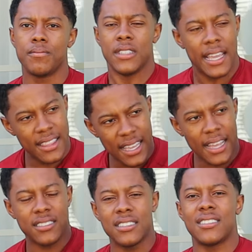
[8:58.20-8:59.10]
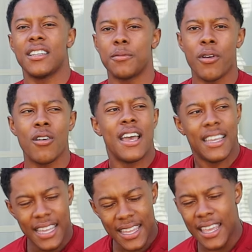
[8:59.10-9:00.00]
Yeah, they got success, bro.
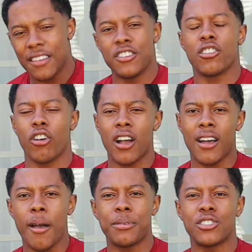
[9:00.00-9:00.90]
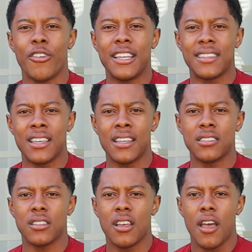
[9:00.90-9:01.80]
Yeah, they've accomplished great
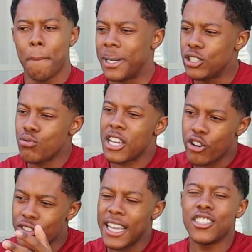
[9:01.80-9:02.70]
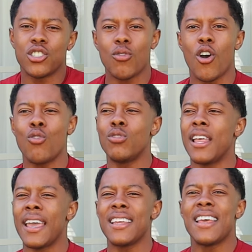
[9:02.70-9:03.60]
things. But you can create your own
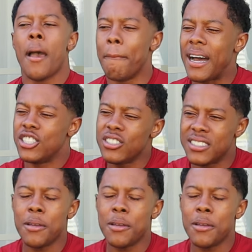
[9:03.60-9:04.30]
lane by just